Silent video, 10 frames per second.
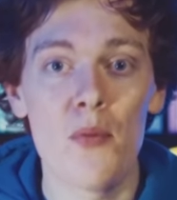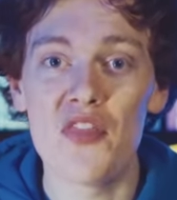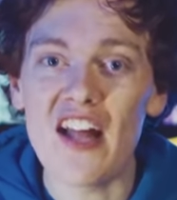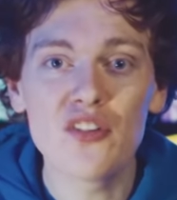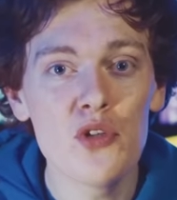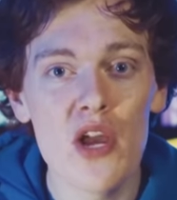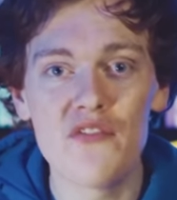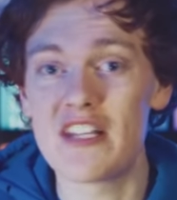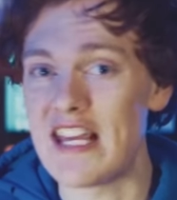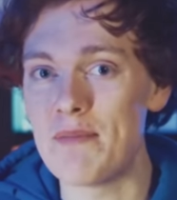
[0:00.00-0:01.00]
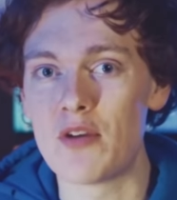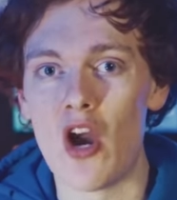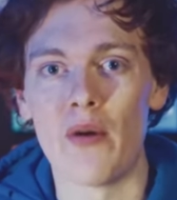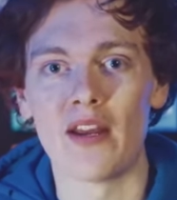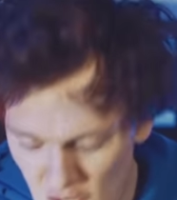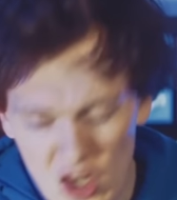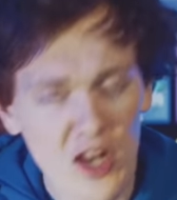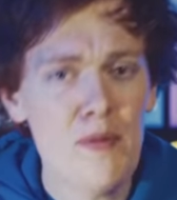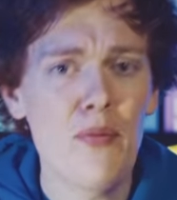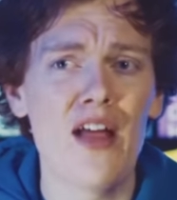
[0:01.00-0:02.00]
But that's when you have to keep going. A
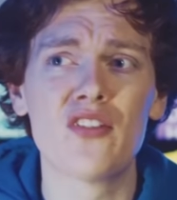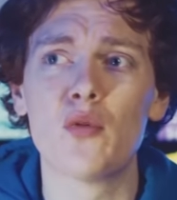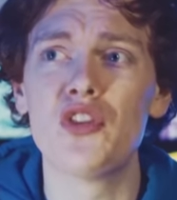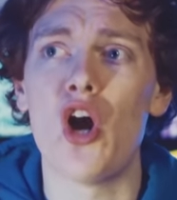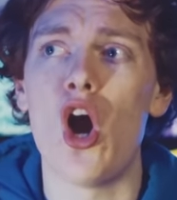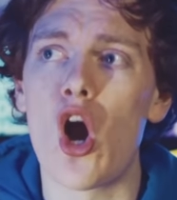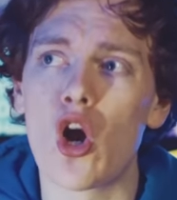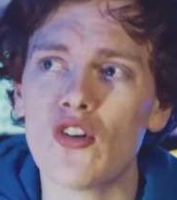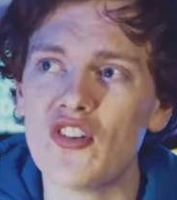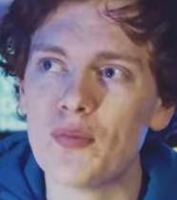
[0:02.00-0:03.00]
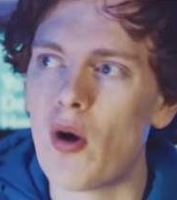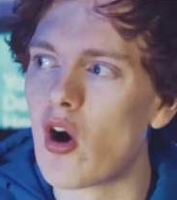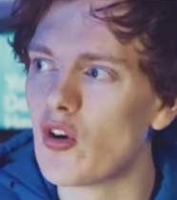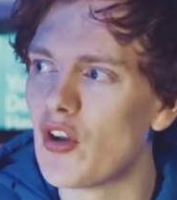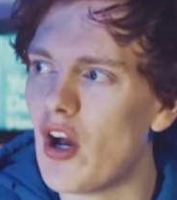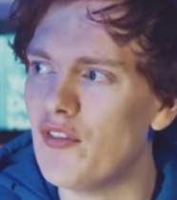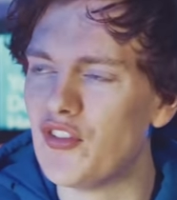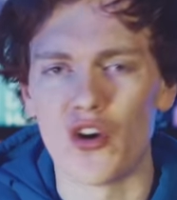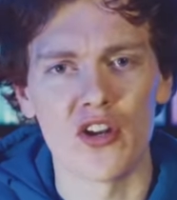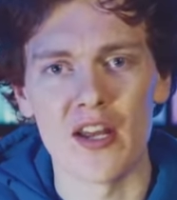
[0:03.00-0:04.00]
lot of people ask what the hardest part of
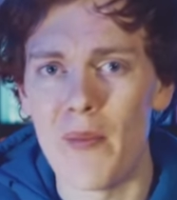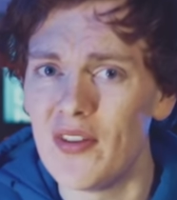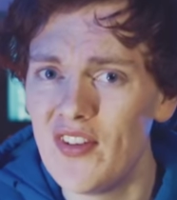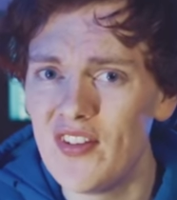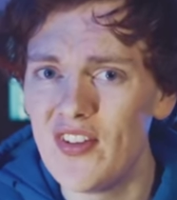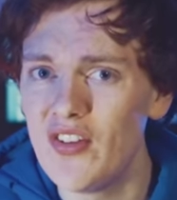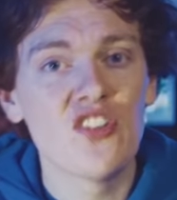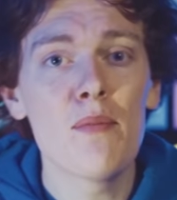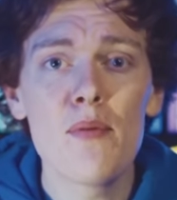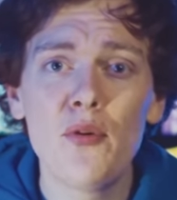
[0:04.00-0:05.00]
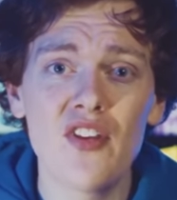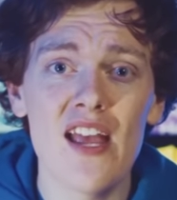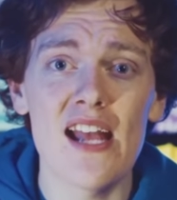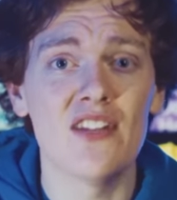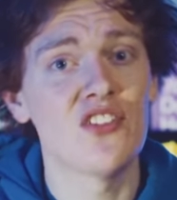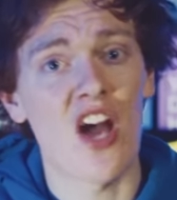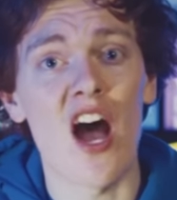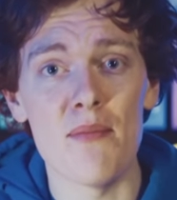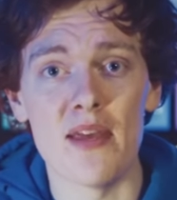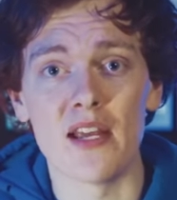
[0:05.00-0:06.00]
starting a business is. Some people say it's
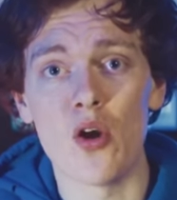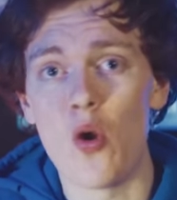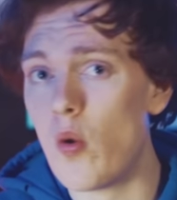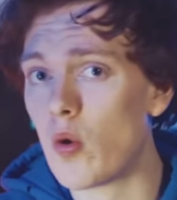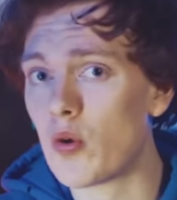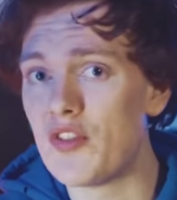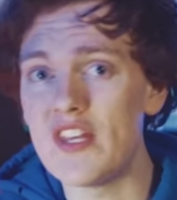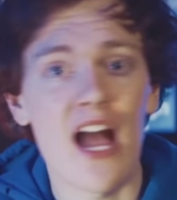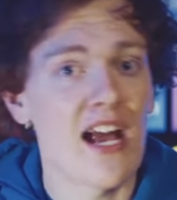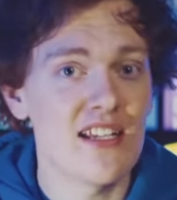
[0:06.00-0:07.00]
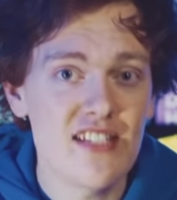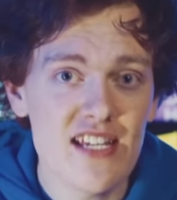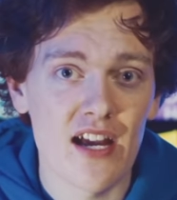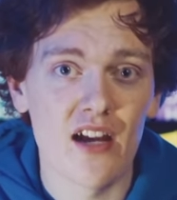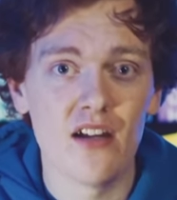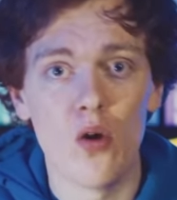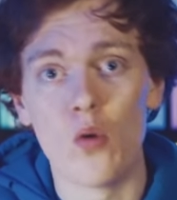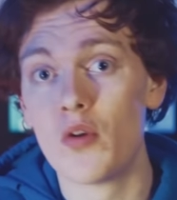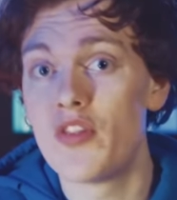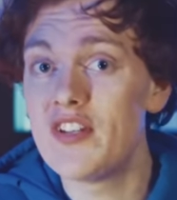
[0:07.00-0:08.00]
timing, or the idea,
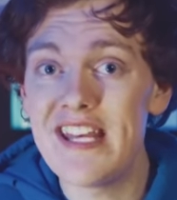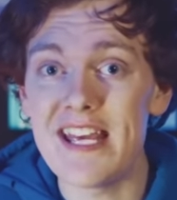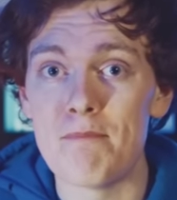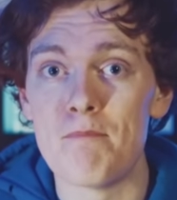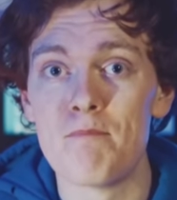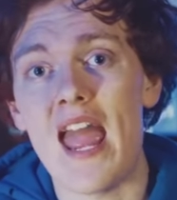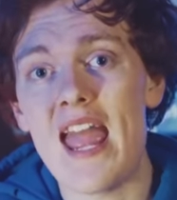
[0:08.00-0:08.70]
or the team.